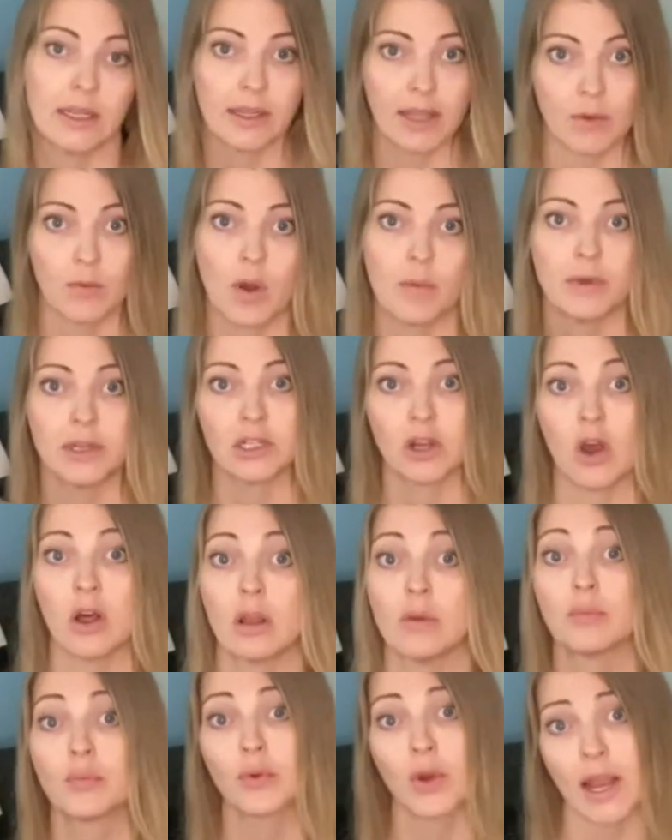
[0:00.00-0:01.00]
They want me to call
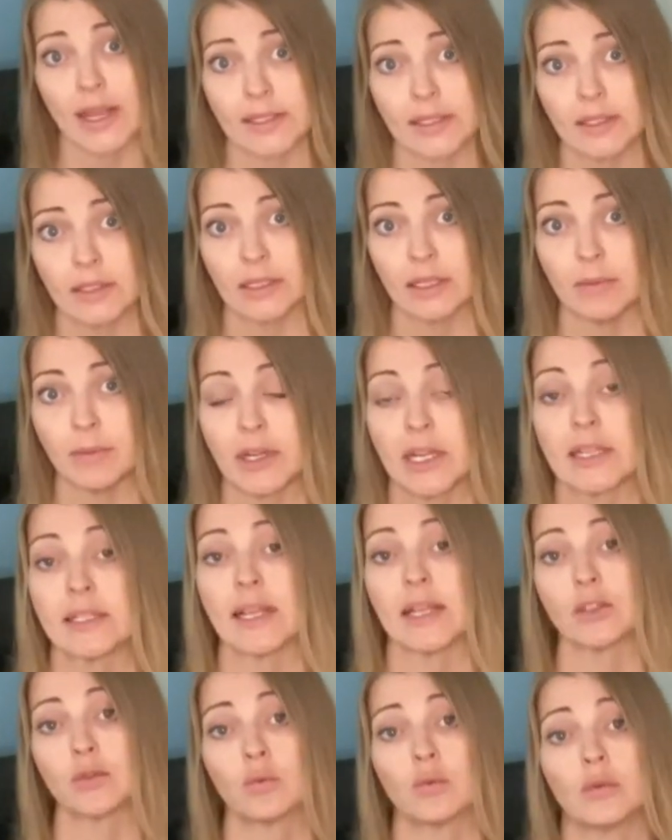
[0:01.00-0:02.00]
it presently, because
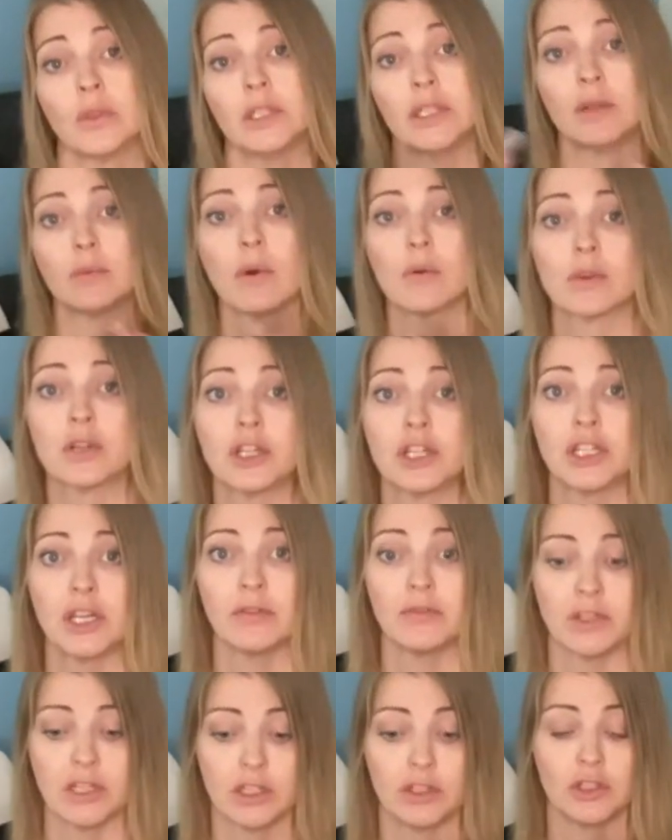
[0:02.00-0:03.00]
that's really what we're
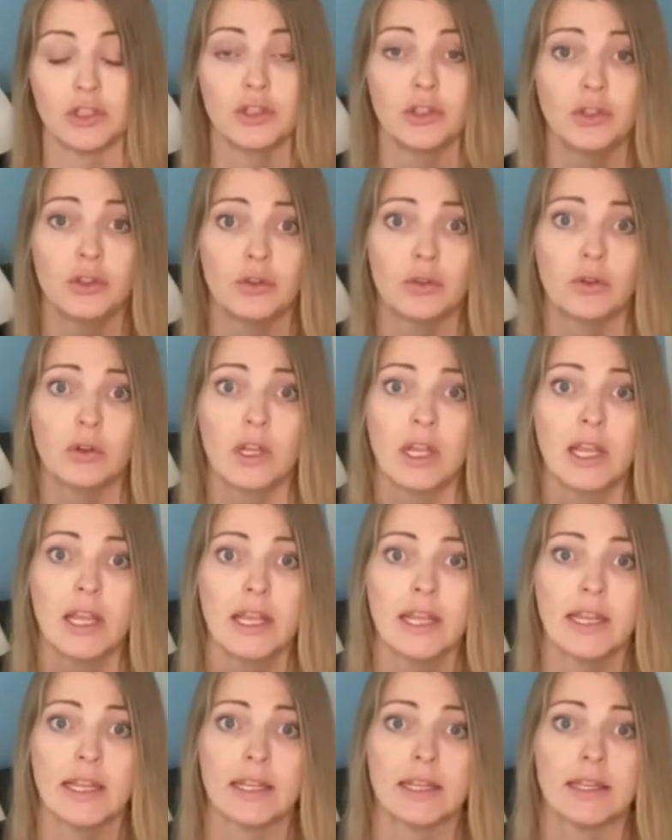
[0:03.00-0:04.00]
shifting to,
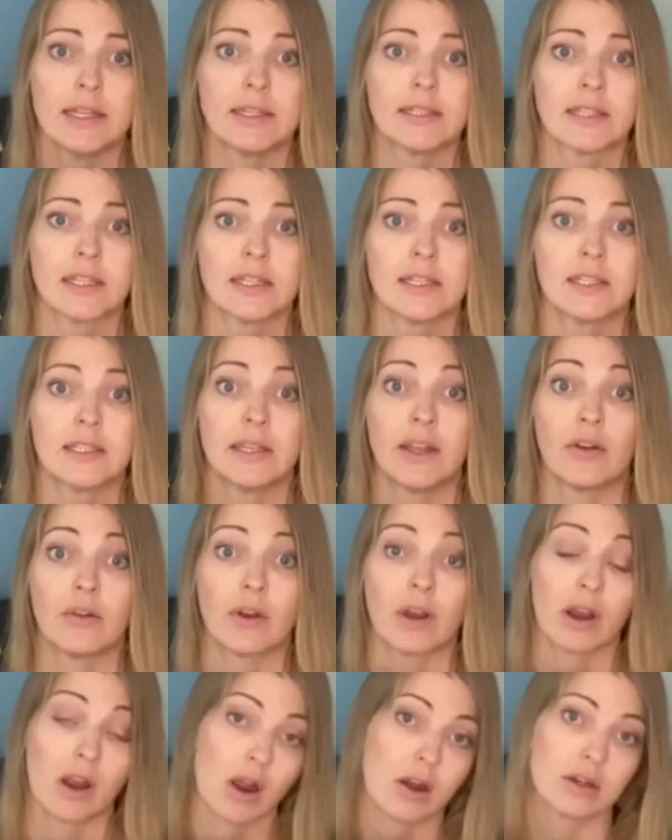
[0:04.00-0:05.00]
is
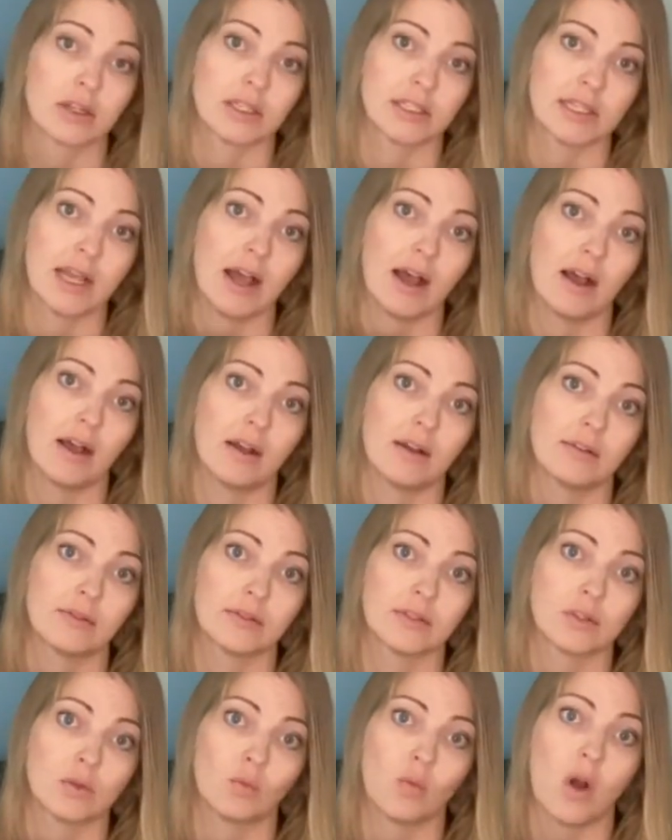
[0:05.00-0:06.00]
considering ourselves
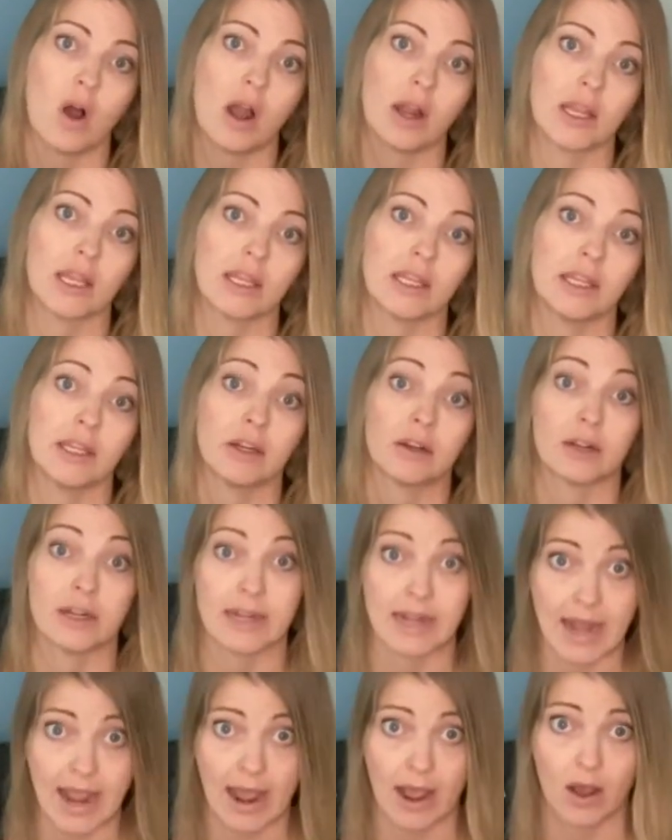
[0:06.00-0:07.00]
walking here
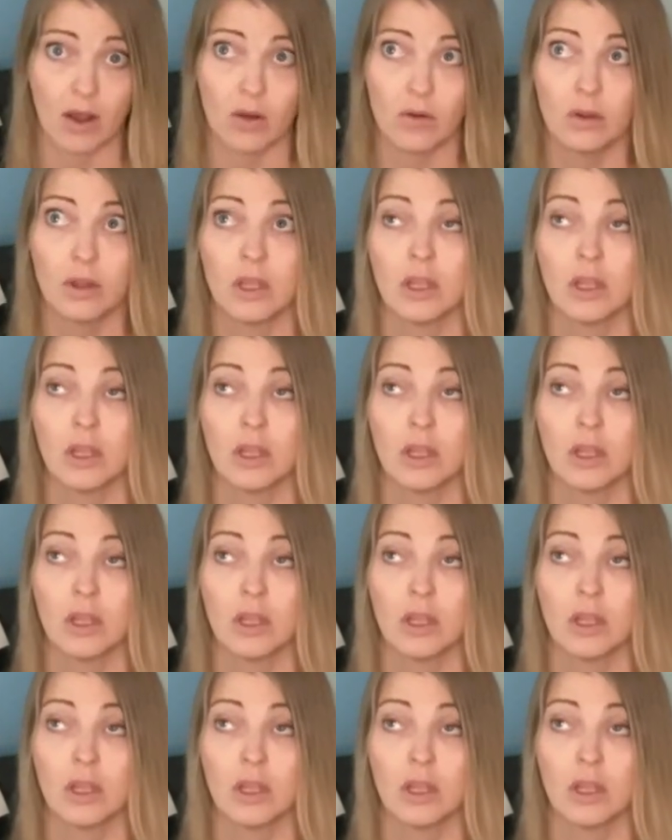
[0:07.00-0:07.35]
now.